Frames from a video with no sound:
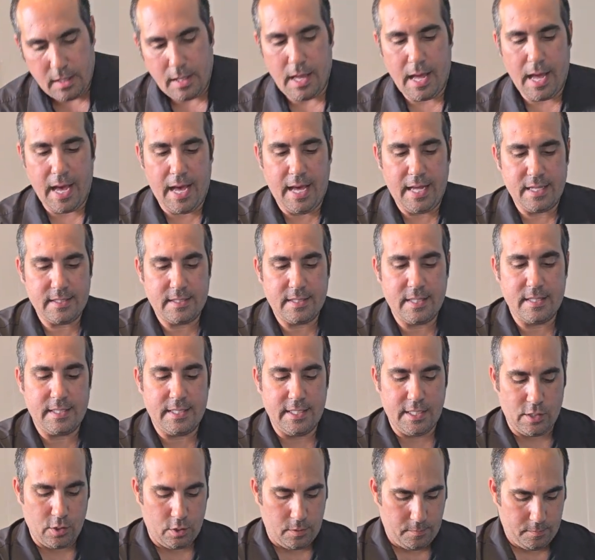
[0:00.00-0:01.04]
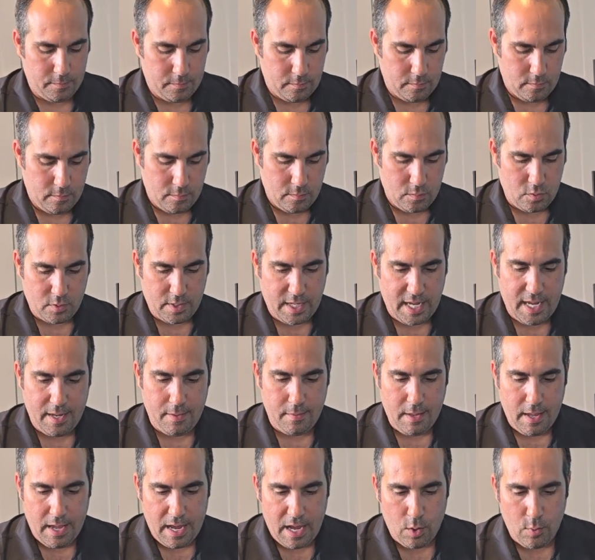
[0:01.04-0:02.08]
as the Seagull. Okay.
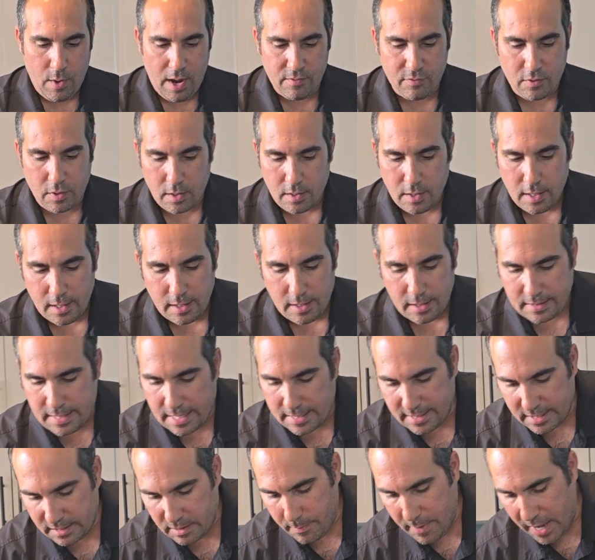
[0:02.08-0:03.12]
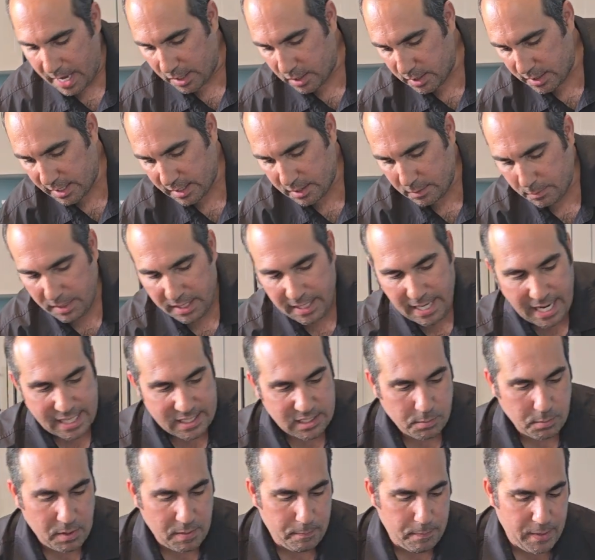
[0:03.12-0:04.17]
However, that doesn't matter. It doesn't mean it has
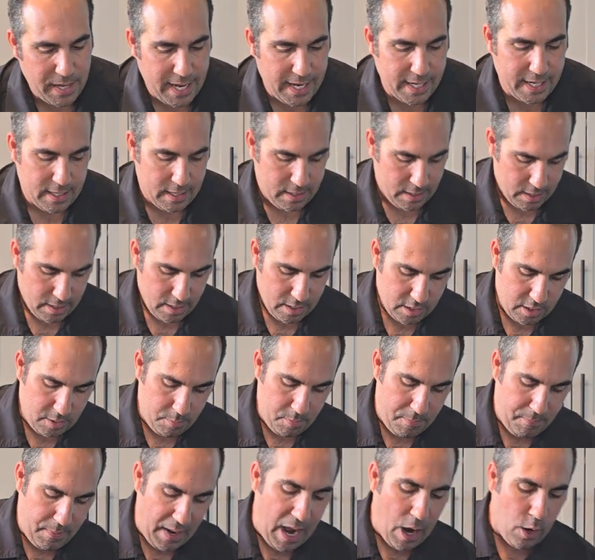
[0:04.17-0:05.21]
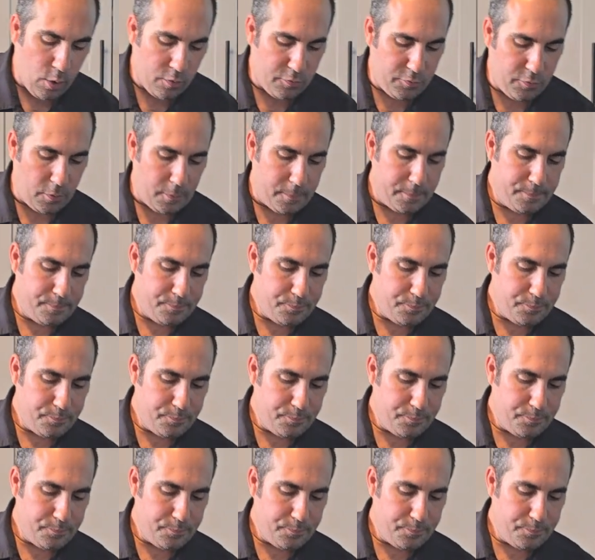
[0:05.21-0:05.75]
to be big to be powerful.